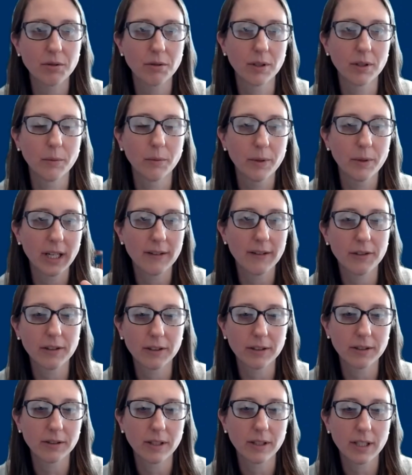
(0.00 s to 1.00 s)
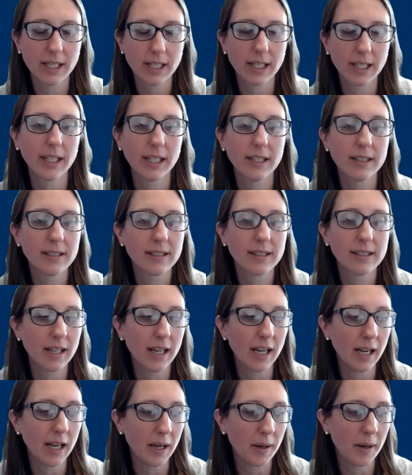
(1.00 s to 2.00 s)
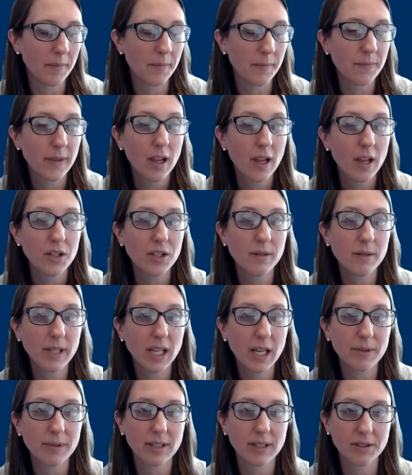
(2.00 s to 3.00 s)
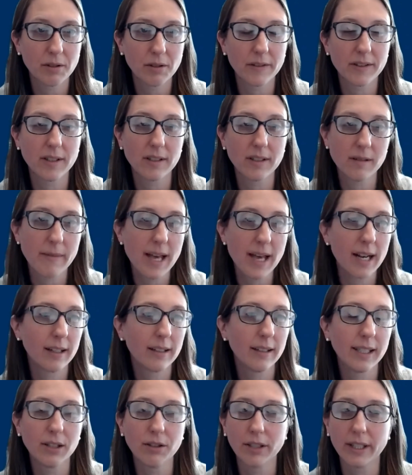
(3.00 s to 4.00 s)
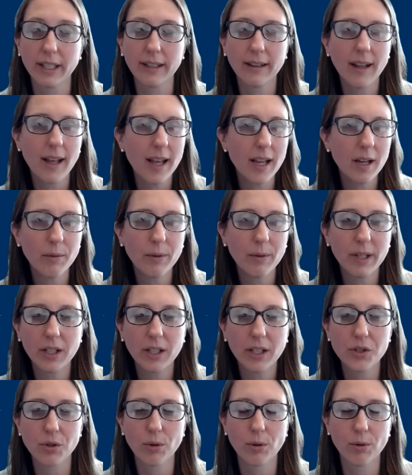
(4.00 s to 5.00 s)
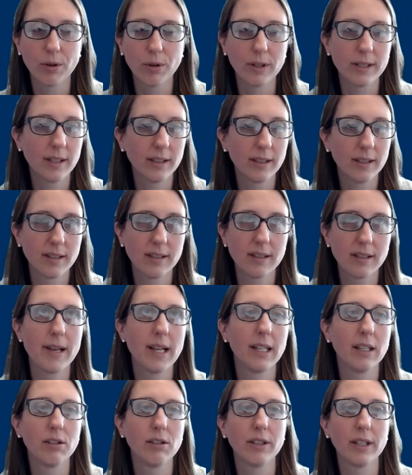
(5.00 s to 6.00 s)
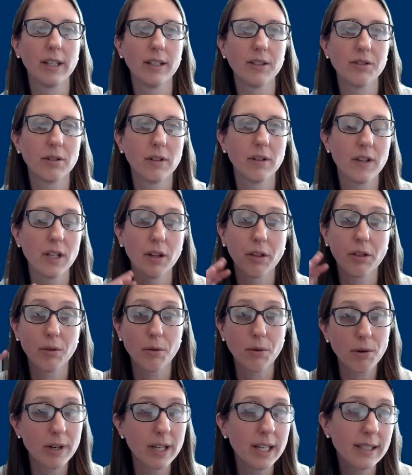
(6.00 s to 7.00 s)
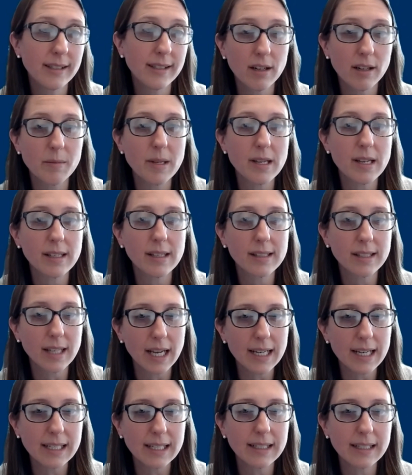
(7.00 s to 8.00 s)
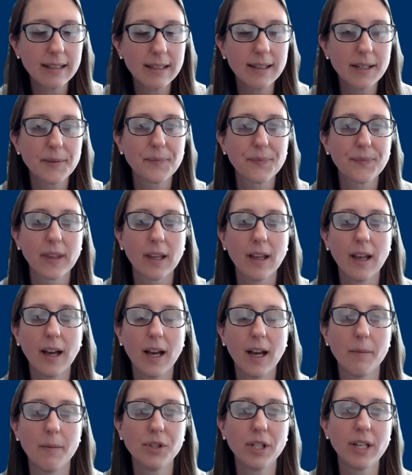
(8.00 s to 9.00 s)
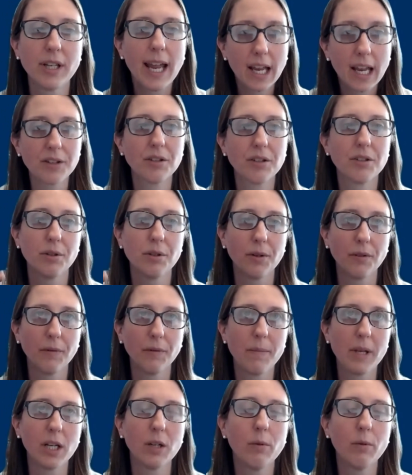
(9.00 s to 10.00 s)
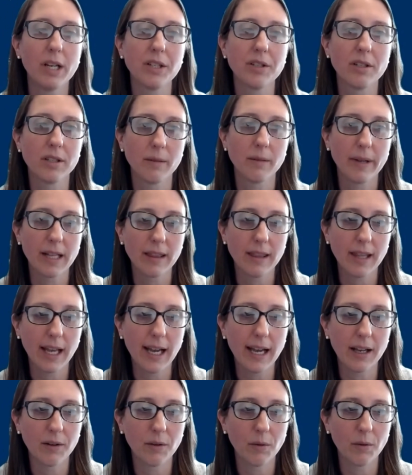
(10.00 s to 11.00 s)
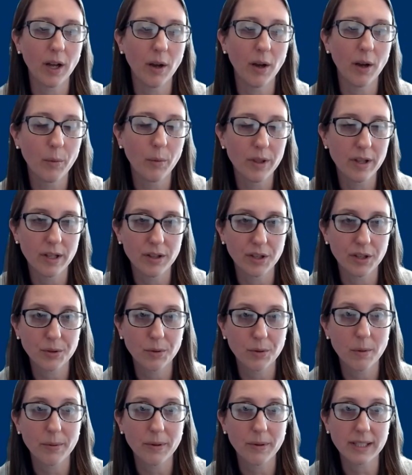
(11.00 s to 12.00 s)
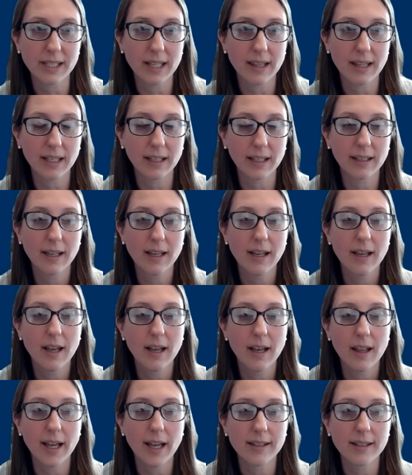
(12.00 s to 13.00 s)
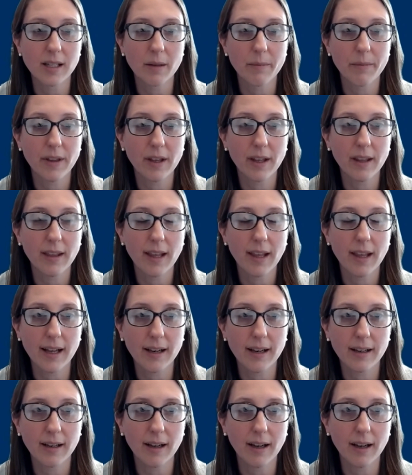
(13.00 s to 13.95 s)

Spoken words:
or whatever it is, to be able to sort of systematically look at language, or systematically look at sort of the authorities that are being cited, to answer sort of big questions about that within this corpus. I think that's something that